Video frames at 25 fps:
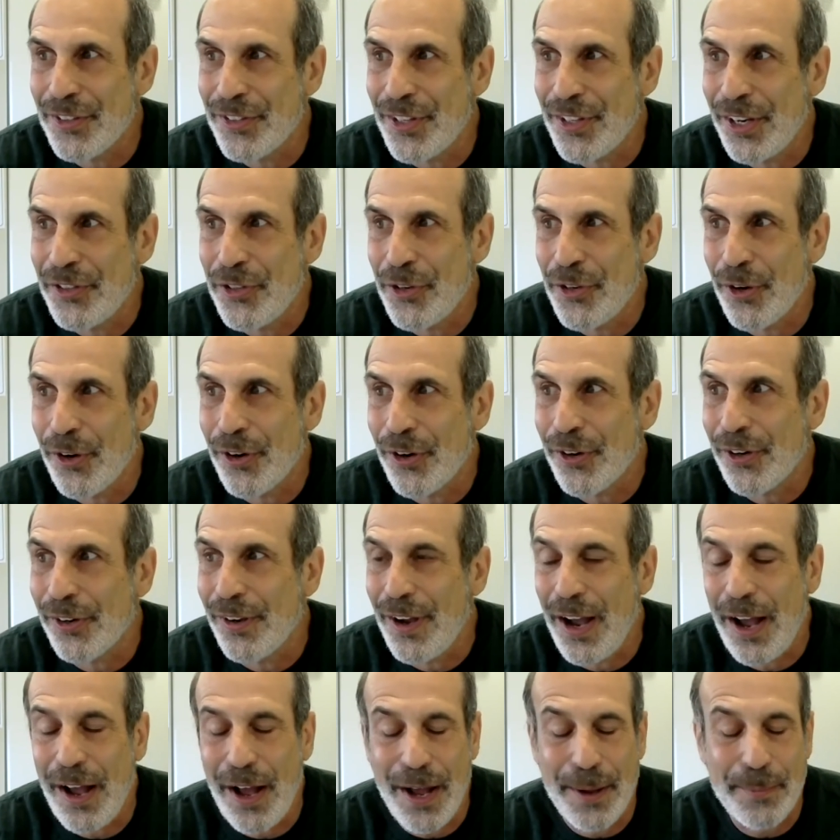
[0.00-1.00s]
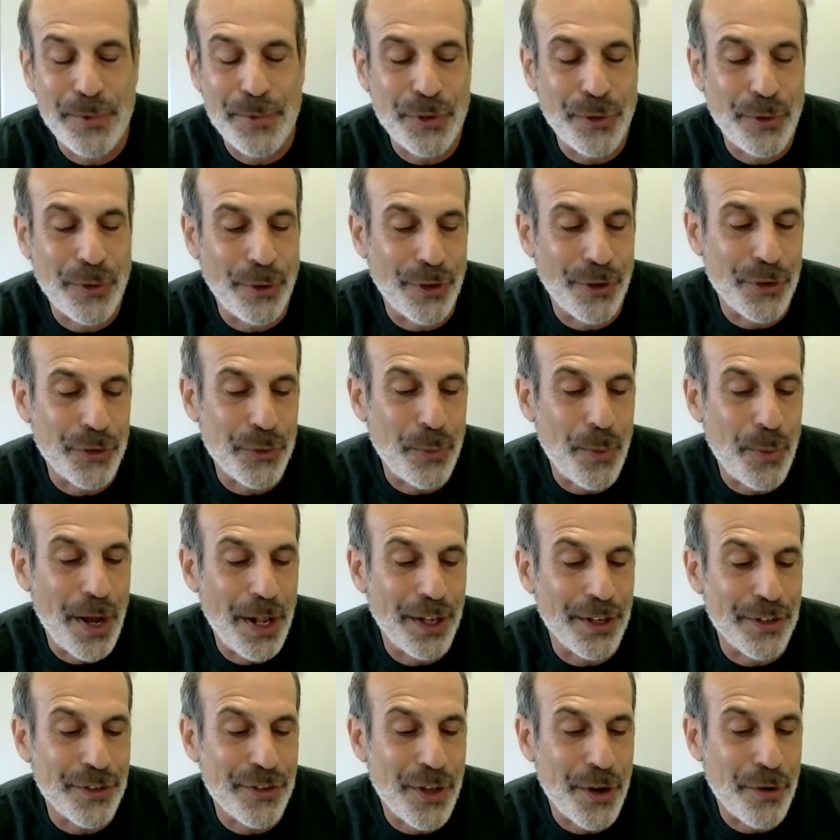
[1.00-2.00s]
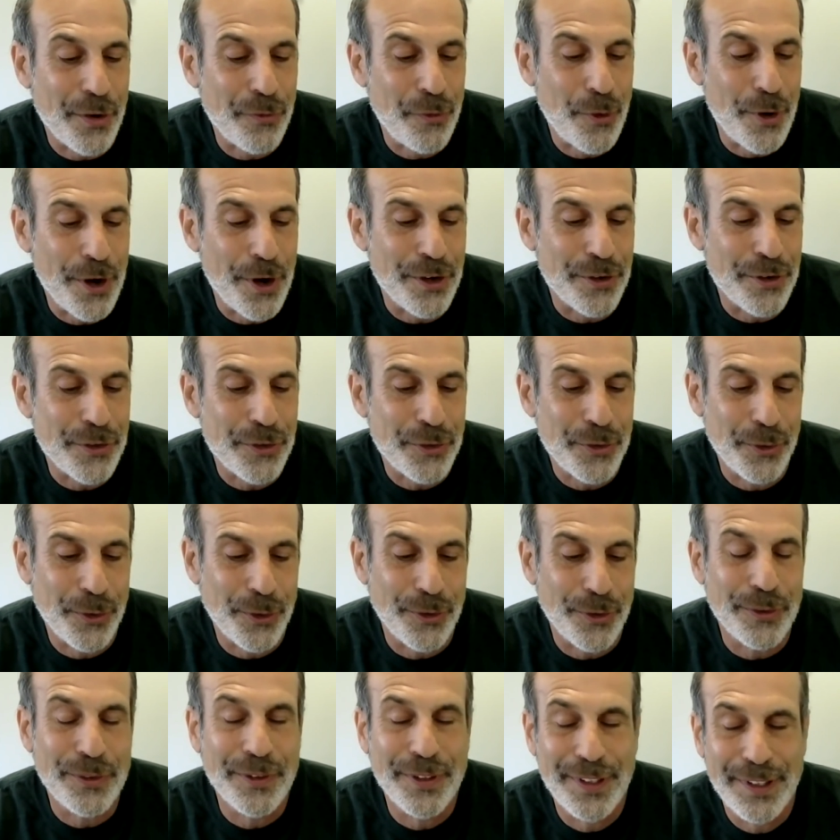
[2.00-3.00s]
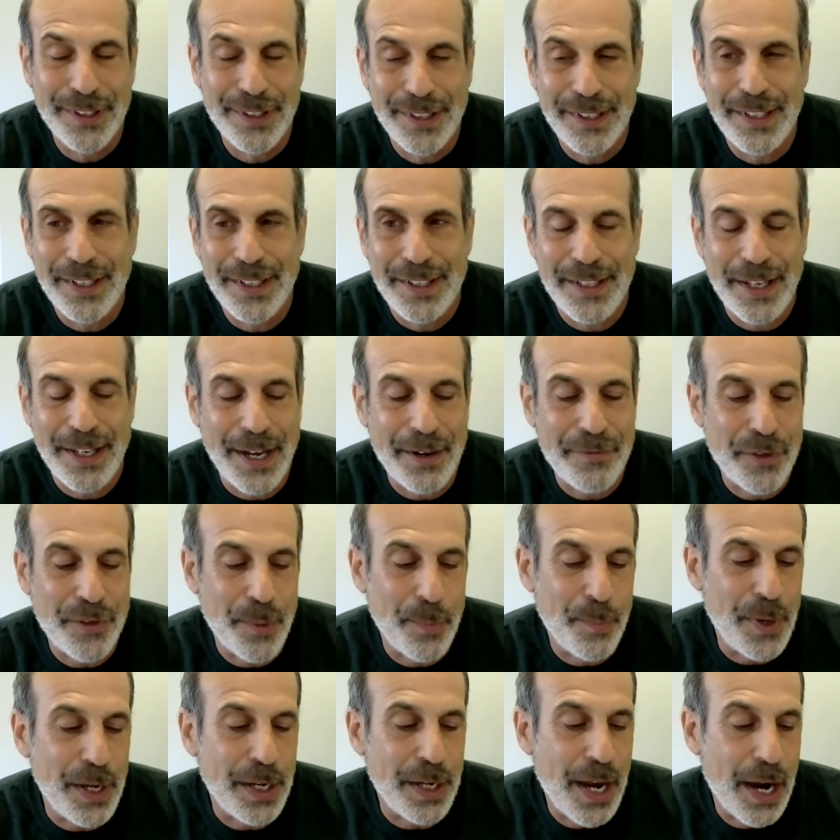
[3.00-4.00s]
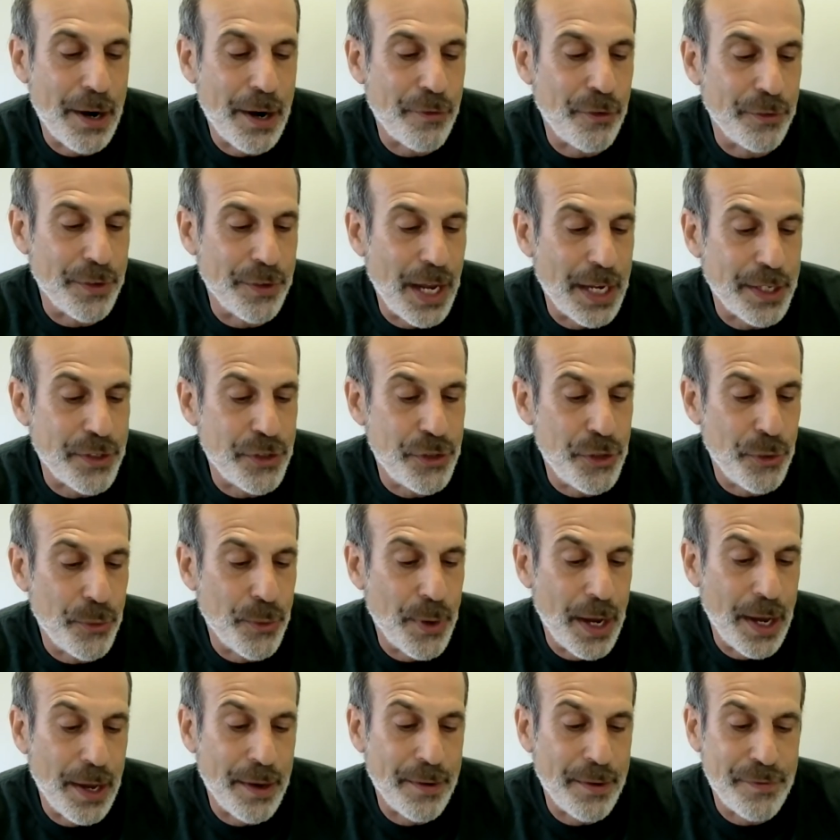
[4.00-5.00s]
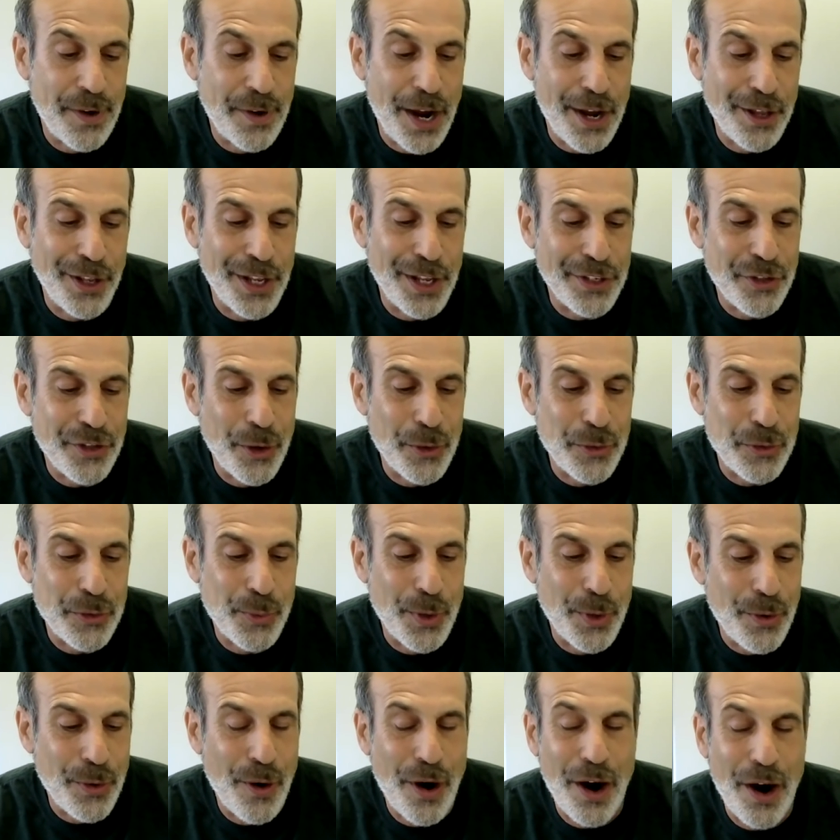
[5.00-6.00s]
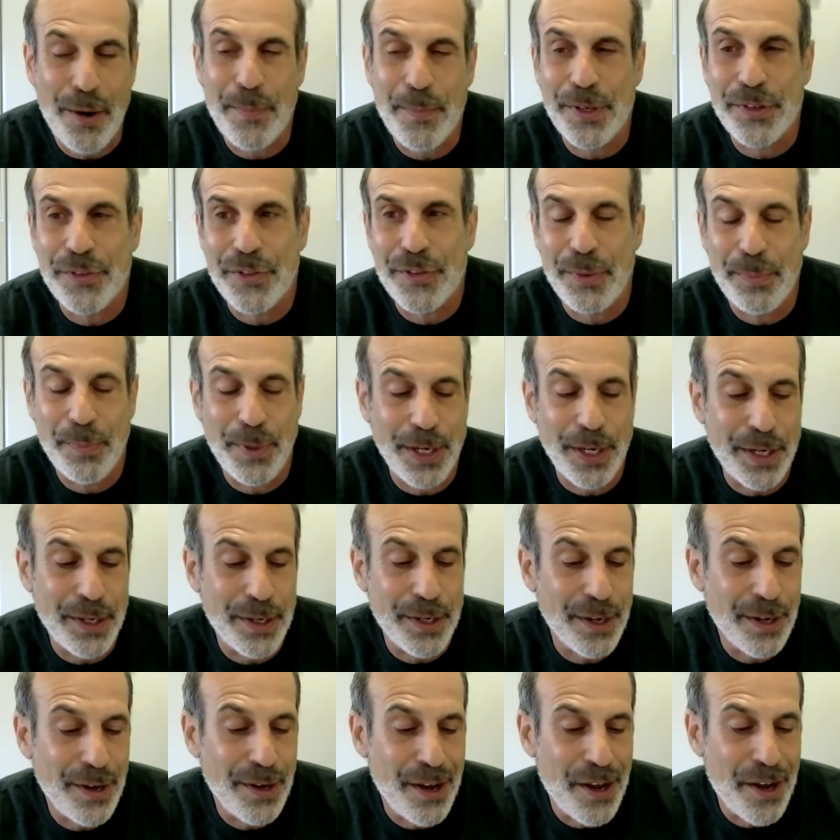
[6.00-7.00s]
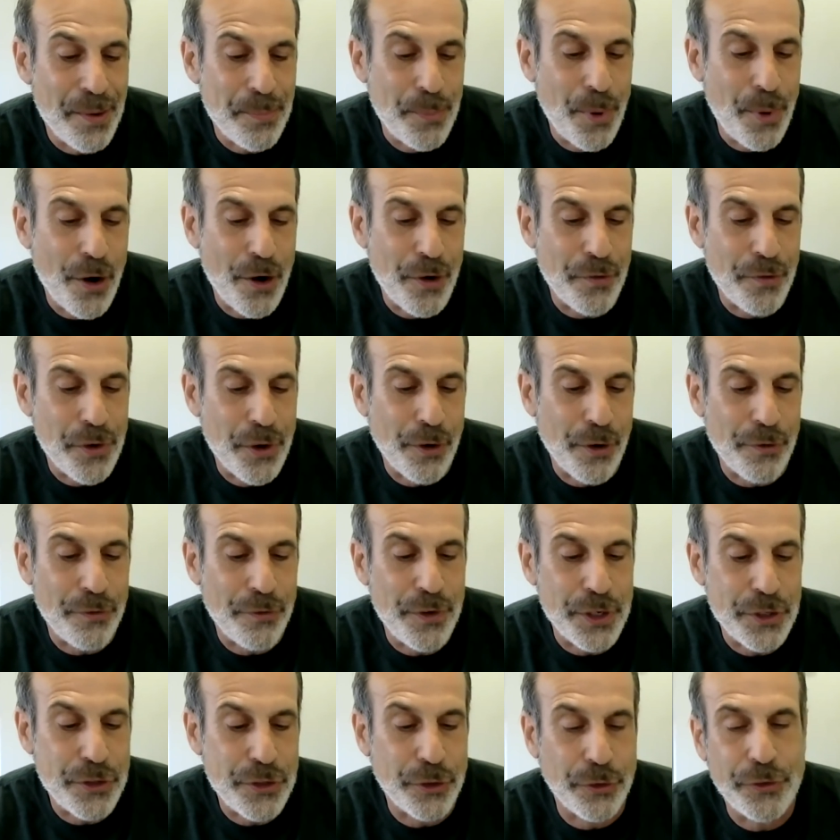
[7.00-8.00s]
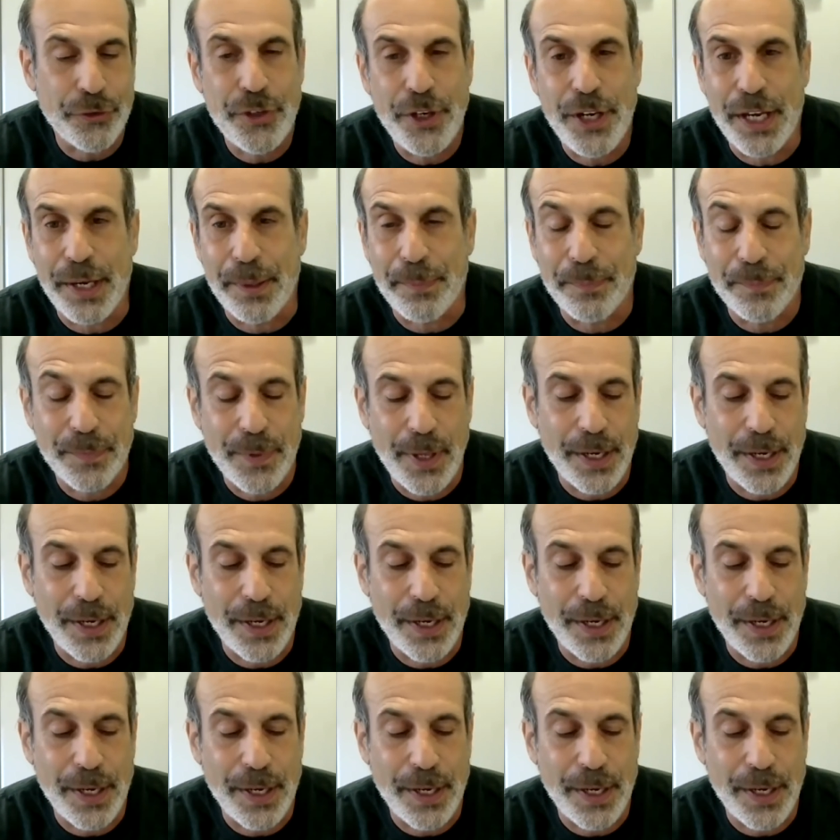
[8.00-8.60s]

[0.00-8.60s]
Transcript: at your school as well as their 4-year school, you have to be careful not to violate those requirements to be part of your official team.